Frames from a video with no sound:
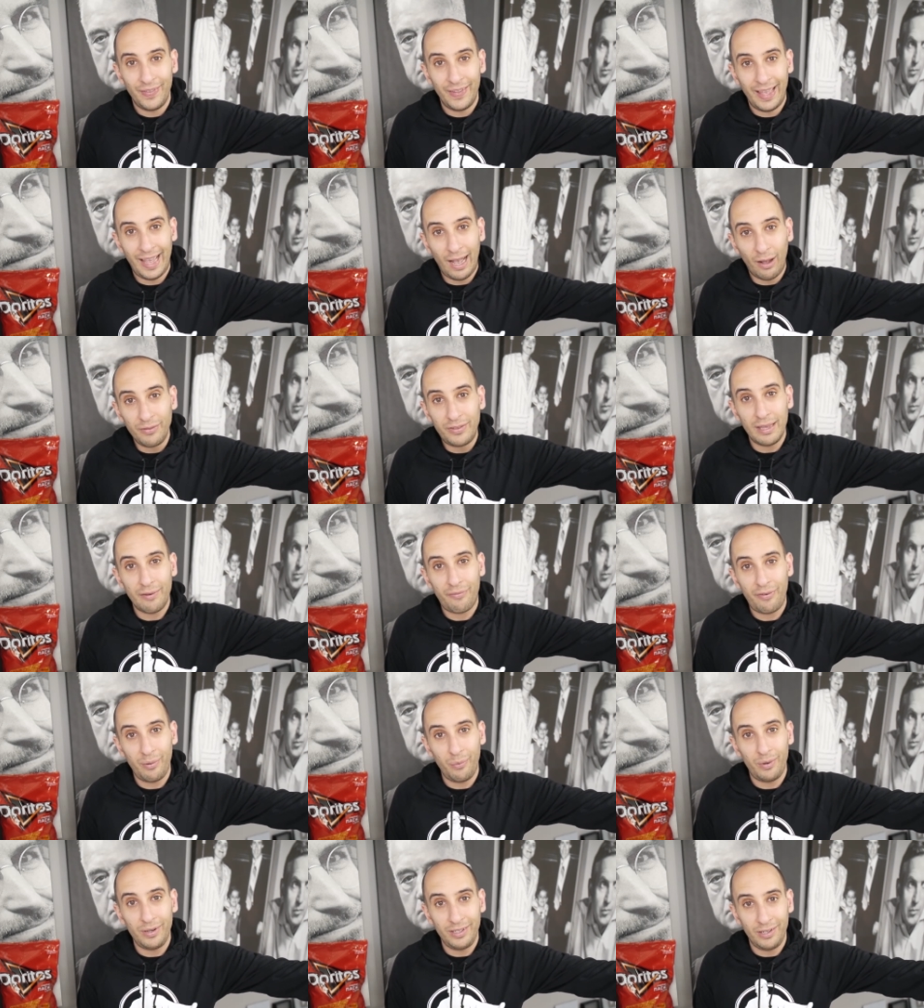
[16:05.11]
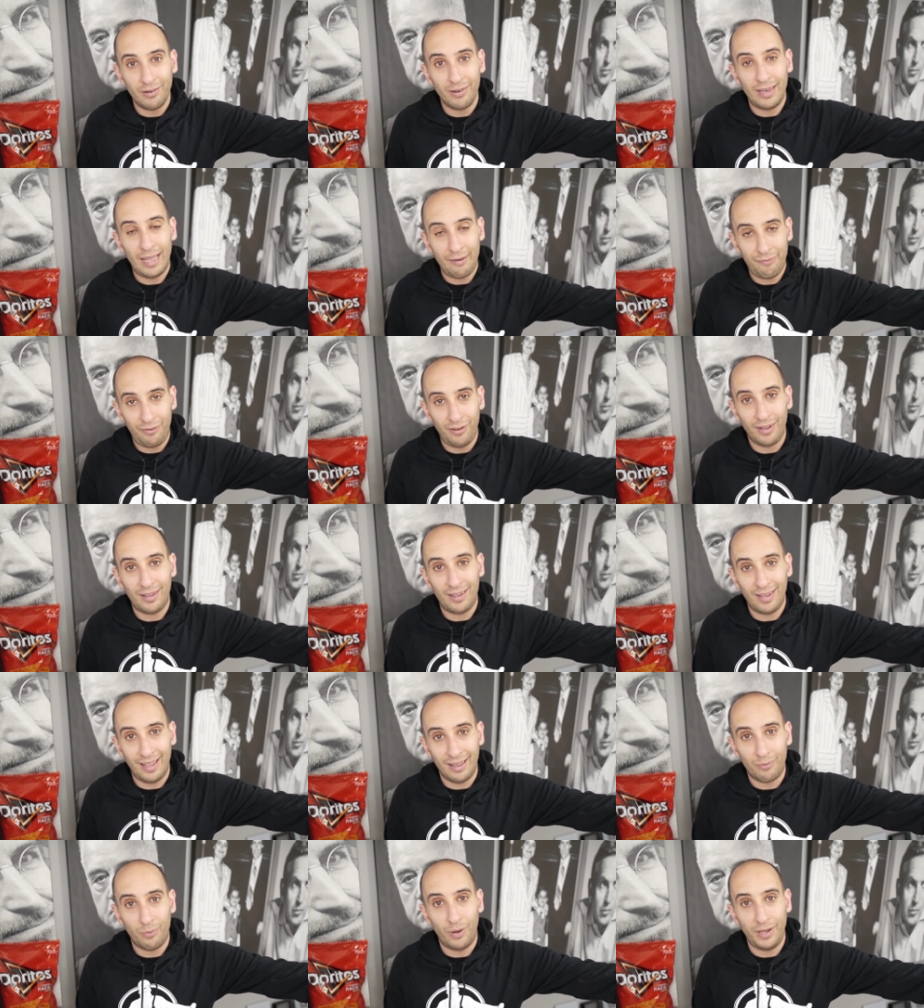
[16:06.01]
How different would your life look
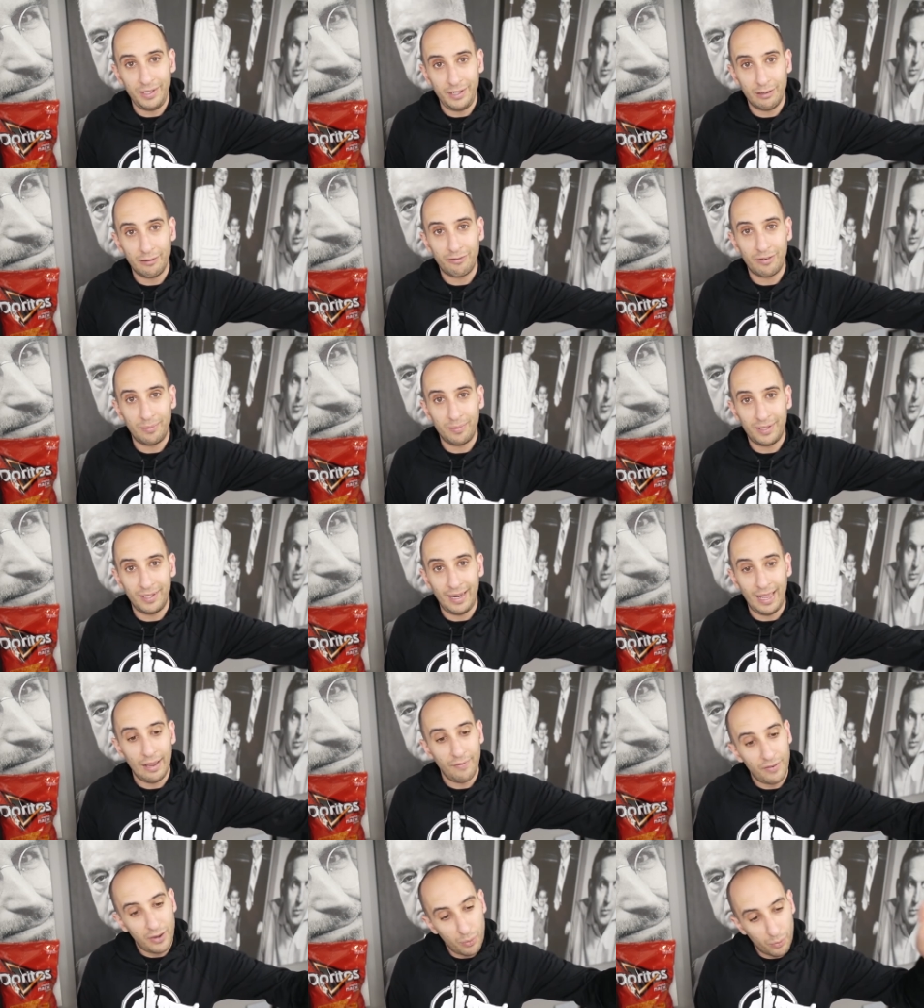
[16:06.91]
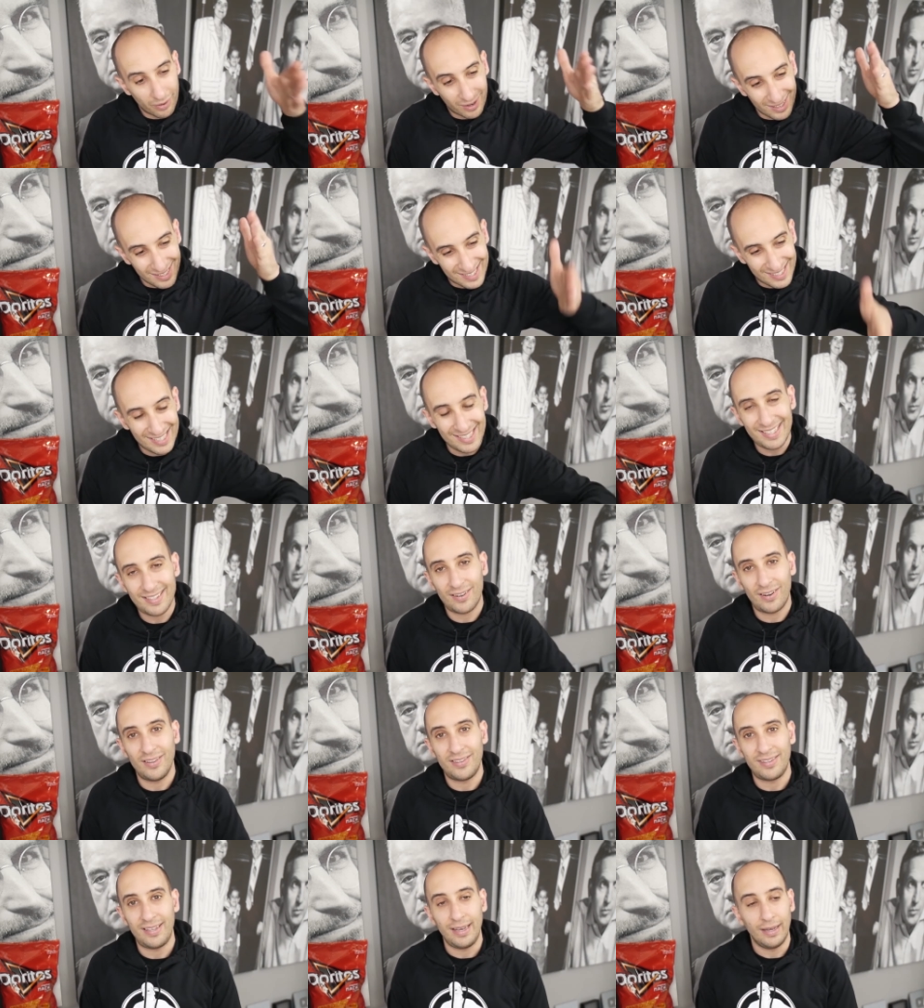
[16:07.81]
like one year from today if you were
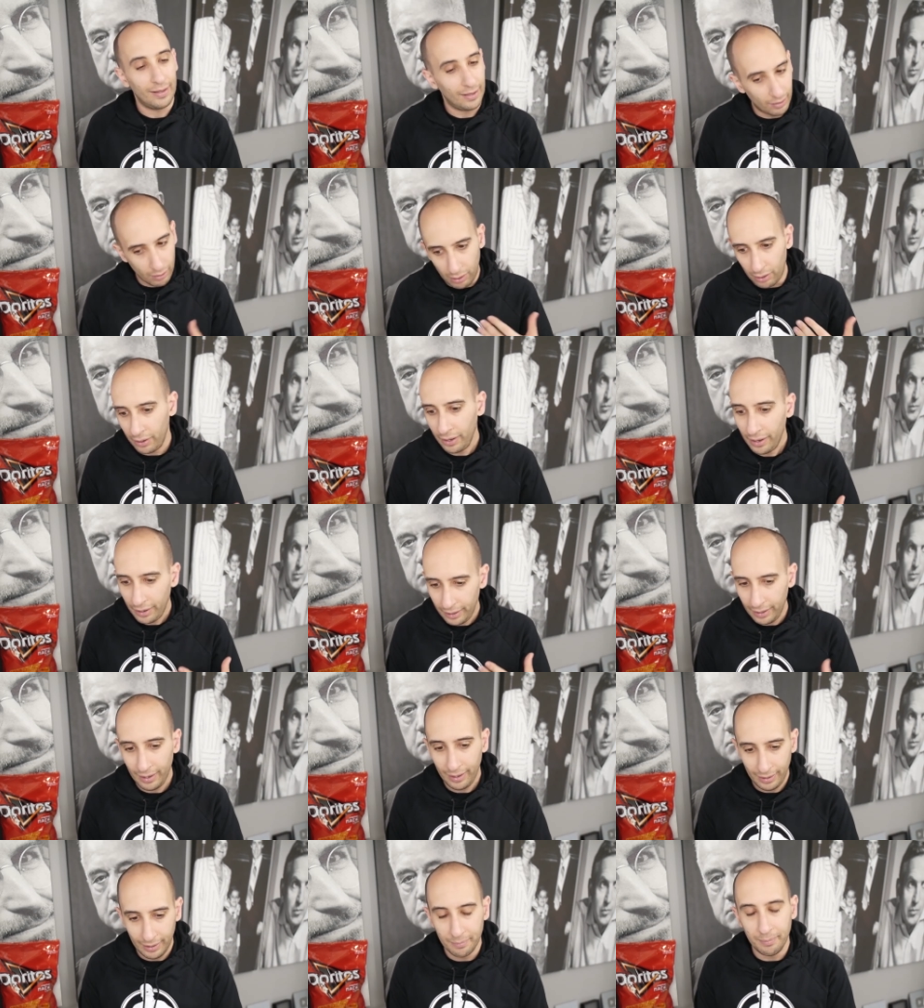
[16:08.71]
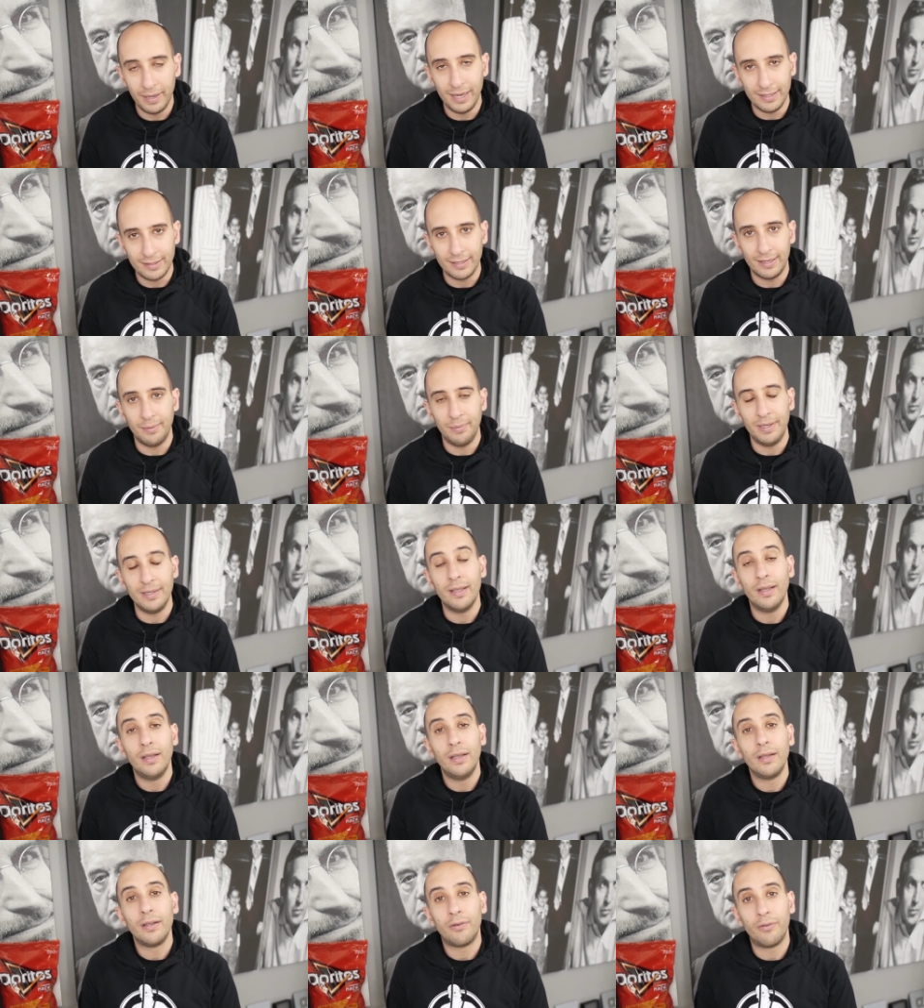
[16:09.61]
consistent on staying like, oh yeah, yeah, amazing, I mean,
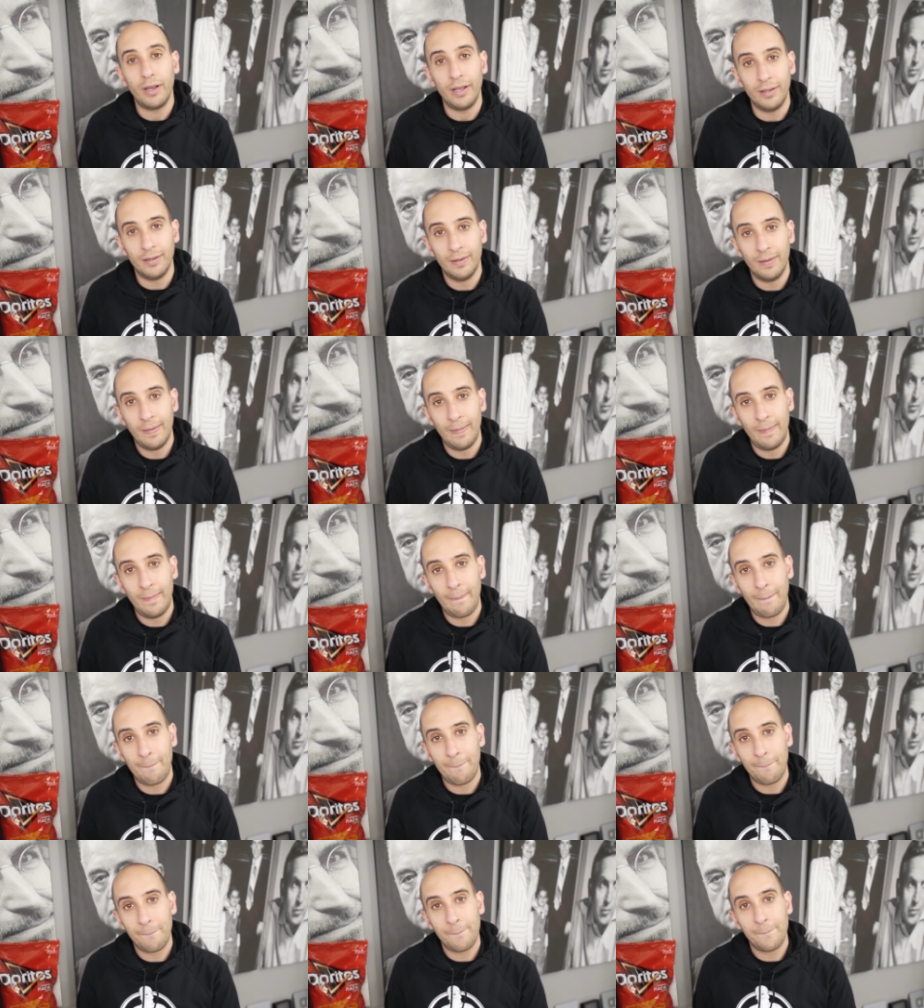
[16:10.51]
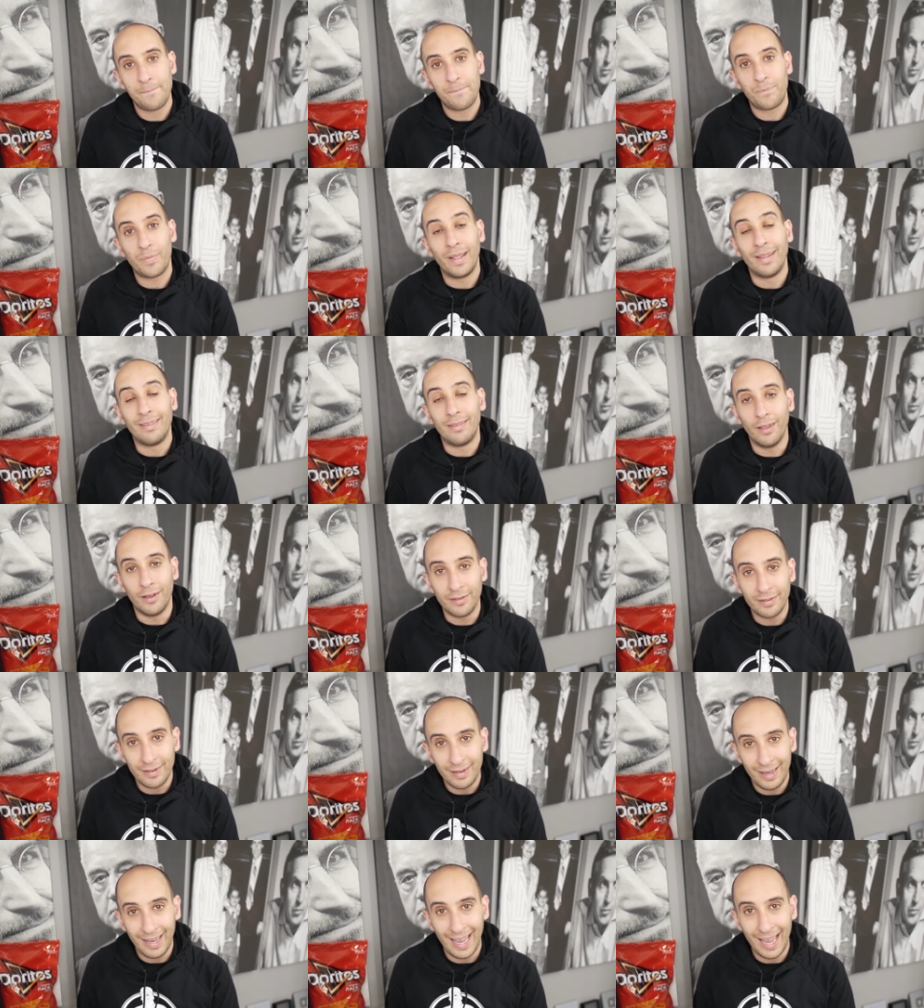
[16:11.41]
great.
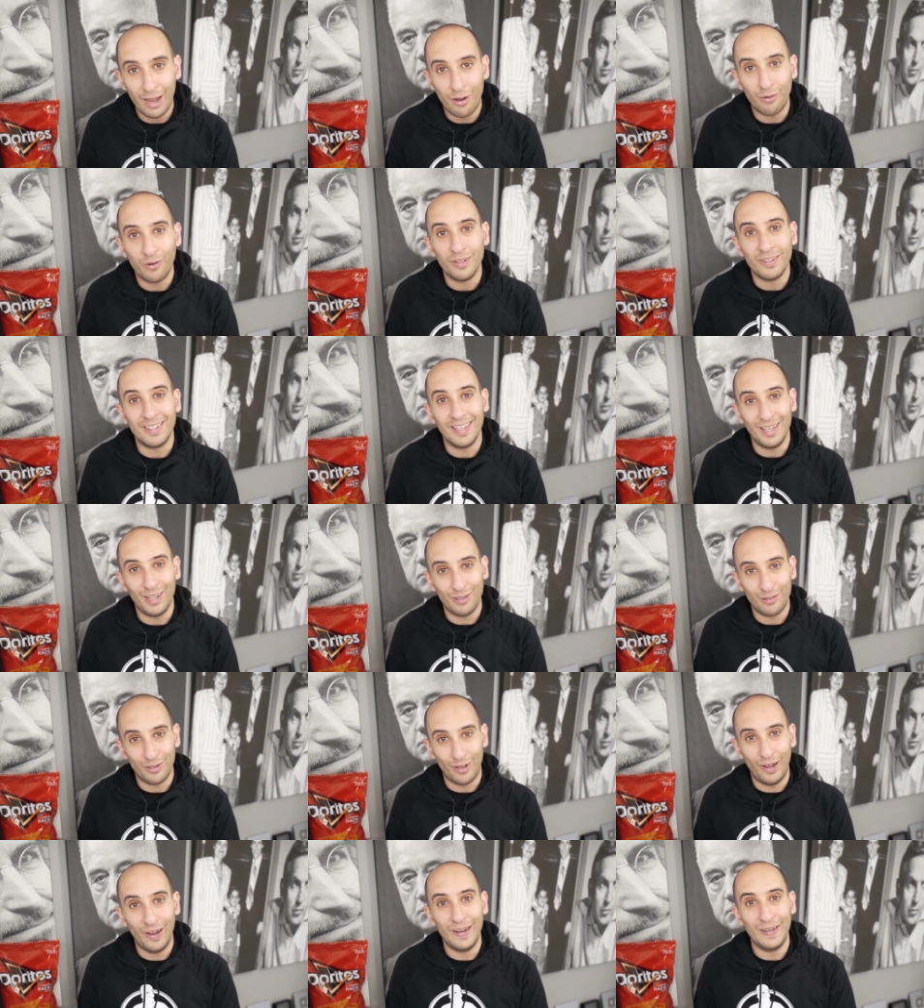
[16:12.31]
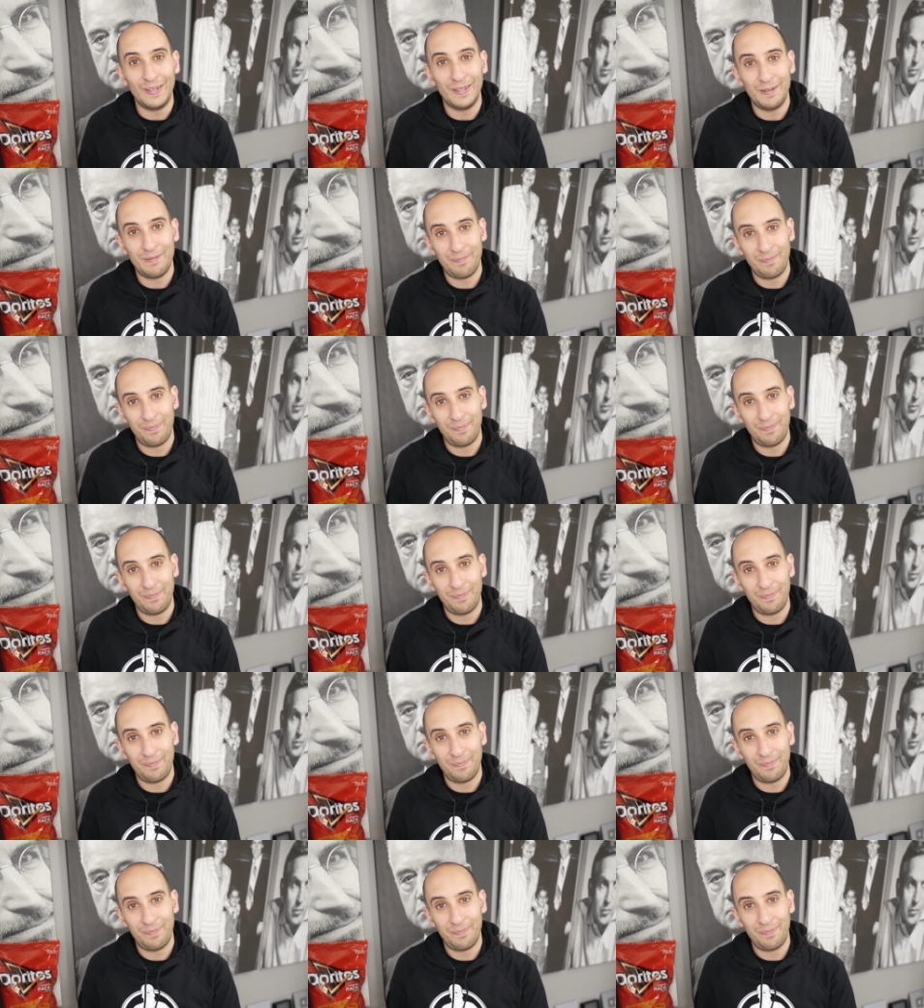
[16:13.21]
Doesn't count until it's hard.